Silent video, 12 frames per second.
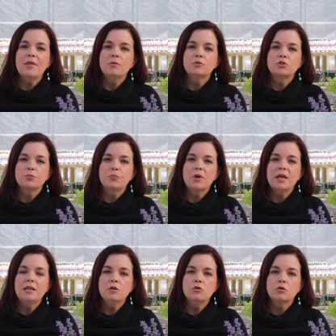they will
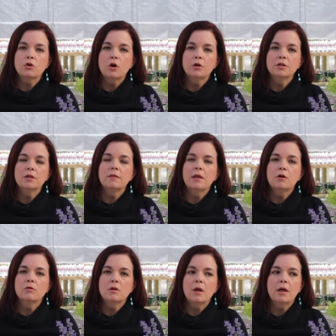spread in your garden. They
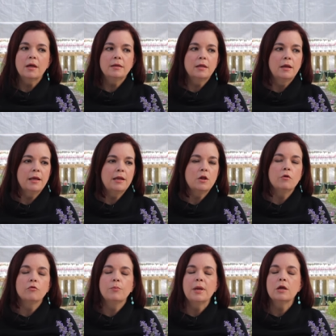are not an
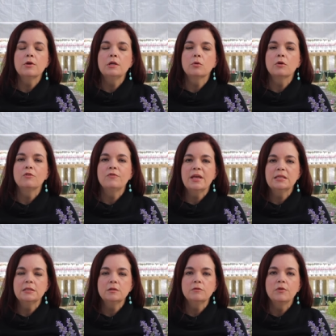overbearing or
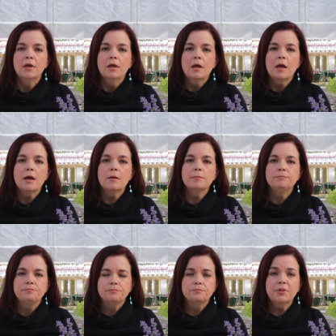invasive um,
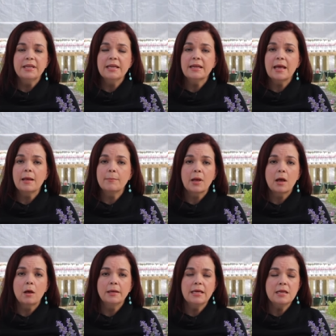plant at,
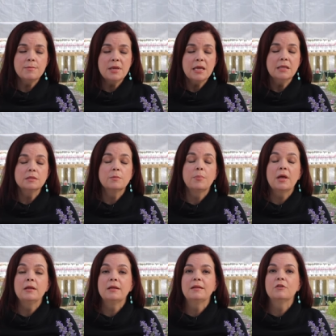by any means,
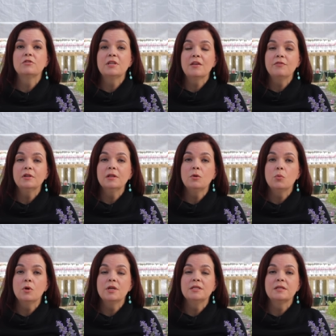but they're definitely
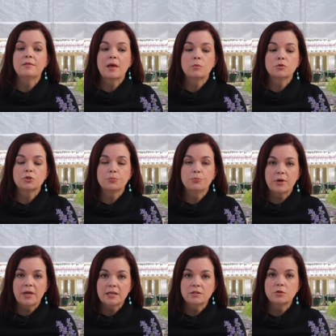ones that will
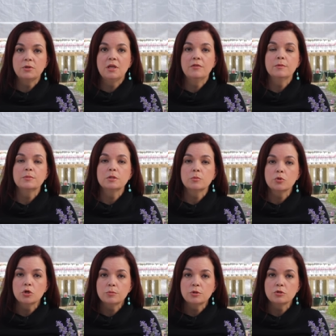spread. So give them some
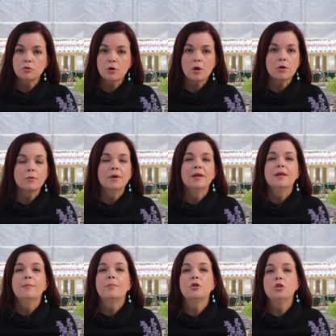room to grow,
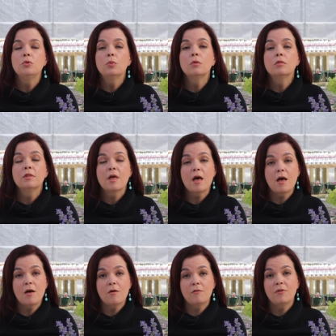but you will
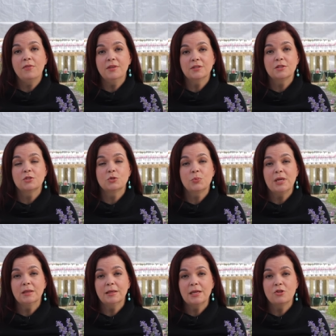love this
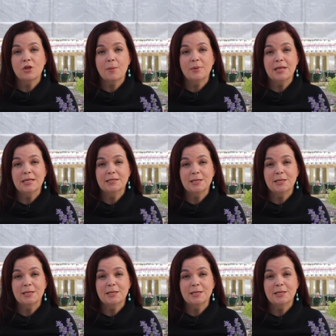sweetly Japanese